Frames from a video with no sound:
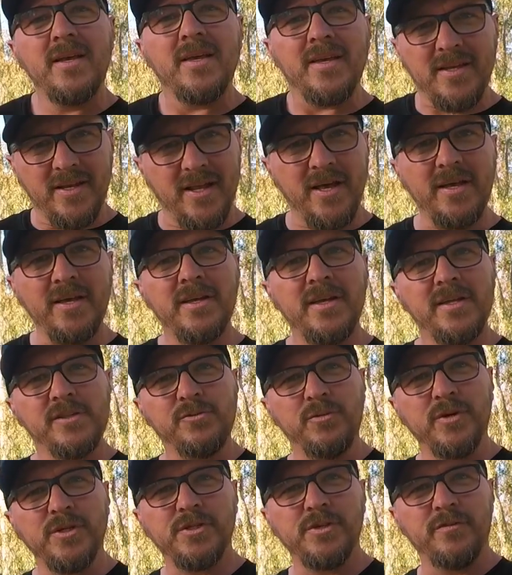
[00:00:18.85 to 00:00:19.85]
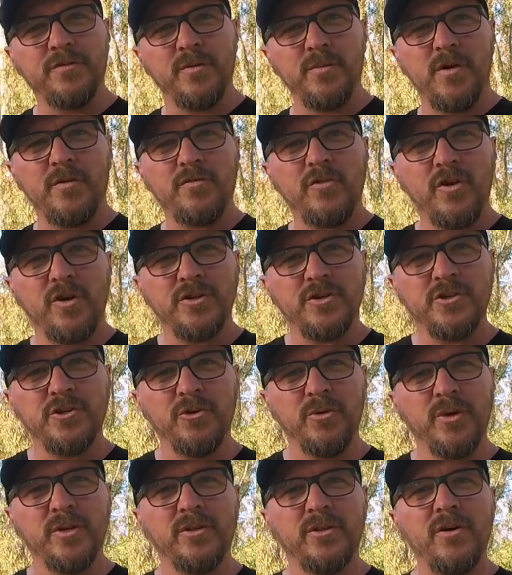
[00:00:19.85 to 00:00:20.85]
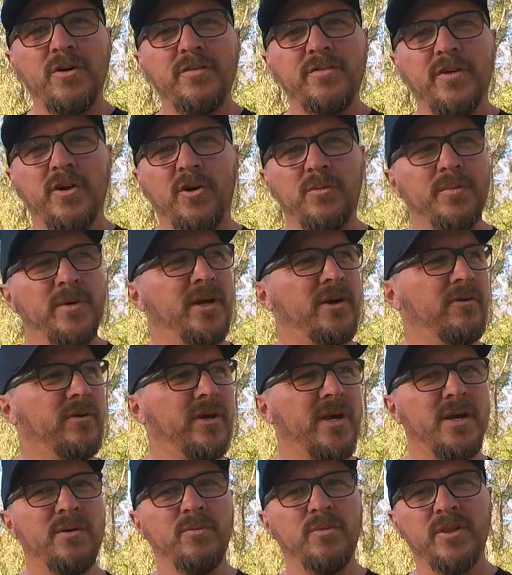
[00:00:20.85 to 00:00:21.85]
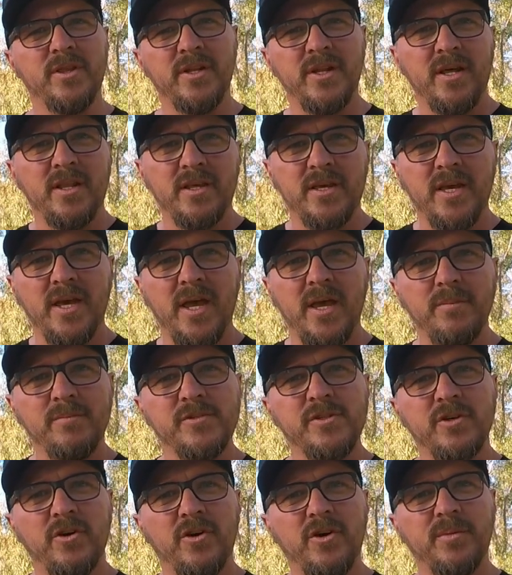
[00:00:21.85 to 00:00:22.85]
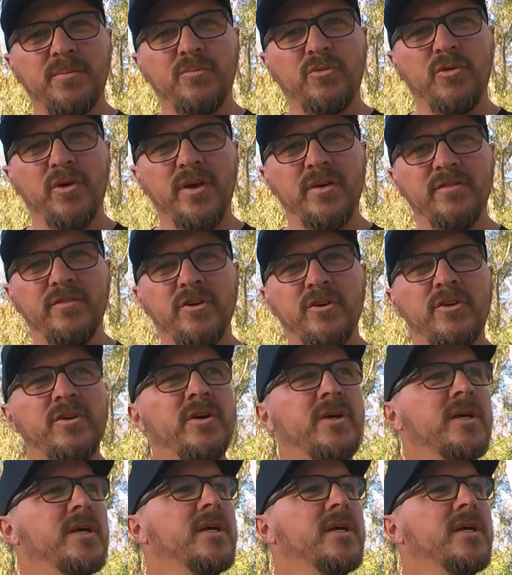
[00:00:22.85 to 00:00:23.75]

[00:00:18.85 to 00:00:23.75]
G'day, it's Richard from Offroad Touring Life, and I'm here again with another campsite preview.